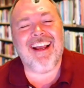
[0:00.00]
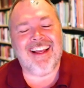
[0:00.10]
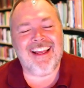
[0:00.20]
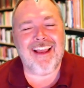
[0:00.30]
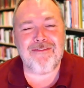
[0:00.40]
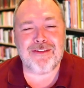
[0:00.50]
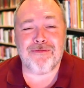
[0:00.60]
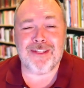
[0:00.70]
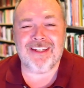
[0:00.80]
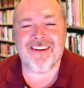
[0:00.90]
I have to
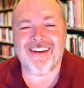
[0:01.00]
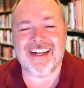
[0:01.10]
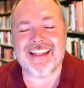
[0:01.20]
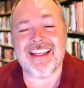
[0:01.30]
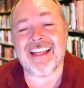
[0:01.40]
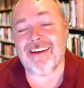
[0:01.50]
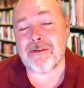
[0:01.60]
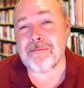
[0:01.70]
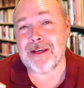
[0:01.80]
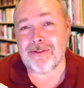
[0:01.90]
figure out, I think, how to
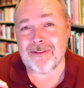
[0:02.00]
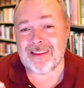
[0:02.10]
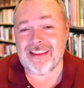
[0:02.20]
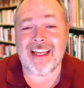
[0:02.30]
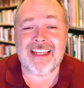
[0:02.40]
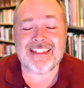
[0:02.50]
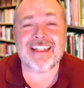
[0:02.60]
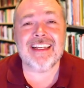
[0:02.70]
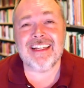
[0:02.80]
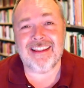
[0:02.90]
better light
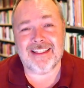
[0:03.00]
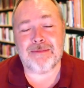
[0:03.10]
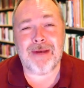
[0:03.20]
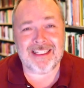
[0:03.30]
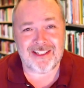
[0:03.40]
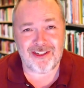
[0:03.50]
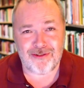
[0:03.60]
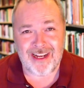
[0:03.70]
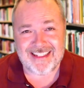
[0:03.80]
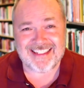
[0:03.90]
this
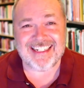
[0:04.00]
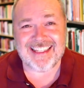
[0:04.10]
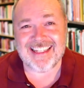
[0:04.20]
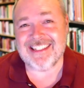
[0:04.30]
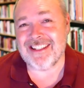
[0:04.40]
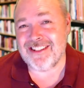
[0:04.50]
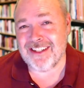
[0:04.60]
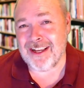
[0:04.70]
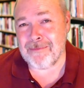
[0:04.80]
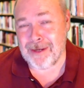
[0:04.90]
monstrosity that just
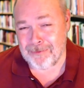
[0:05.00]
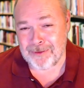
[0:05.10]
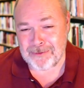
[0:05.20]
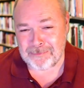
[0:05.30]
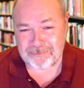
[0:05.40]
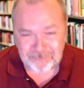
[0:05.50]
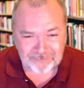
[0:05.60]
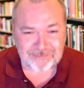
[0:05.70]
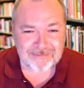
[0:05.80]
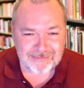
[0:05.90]
took up my room.
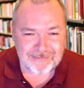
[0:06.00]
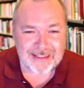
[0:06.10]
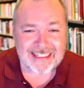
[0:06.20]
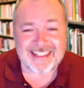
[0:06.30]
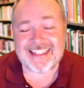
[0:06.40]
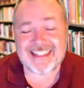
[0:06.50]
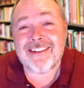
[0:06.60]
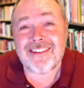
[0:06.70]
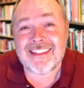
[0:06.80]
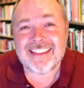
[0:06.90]

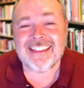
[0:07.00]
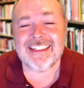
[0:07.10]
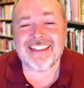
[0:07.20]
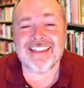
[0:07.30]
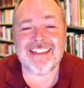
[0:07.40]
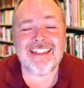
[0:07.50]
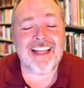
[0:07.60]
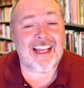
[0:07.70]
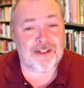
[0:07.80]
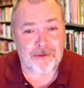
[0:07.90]
Still,
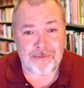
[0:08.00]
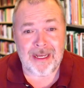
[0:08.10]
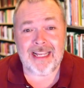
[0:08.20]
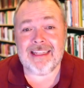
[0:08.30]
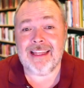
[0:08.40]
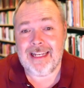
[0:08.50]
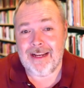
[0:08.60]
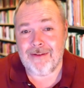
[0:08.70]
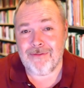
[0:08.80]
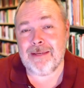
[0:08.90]
I don't mind that
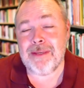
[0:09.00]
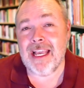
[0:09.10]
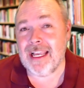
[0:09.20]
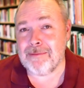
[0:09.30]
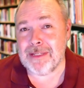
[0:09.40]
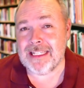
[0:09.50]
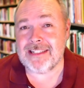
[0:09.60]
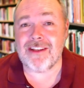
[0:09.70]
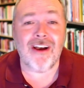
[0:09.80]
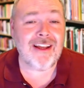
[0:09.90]
everything behind me is
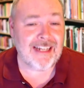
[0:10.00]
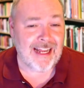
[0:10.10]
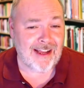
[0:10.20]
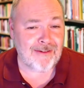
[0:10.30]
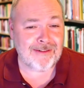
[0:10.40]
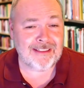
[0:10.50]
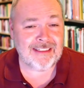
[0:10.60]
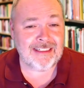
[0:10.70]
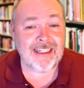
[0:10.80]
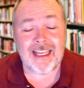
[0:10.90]
gone now,
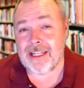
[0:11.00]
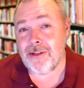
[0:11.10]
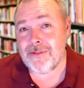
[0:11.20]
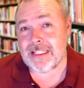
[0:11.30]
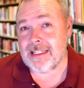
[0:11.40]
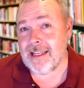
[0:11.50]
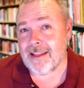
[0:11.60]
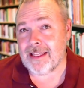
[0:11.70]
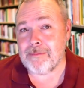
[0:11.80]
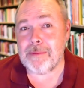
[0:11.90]
and you see
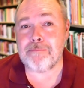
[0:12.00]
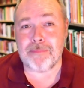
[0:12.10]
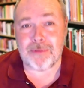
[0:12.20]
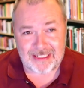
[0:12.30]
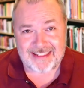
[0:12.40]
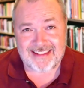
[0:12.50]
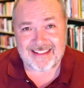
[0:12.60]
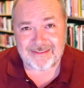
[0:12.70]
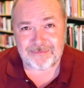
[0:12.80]
nothing but books.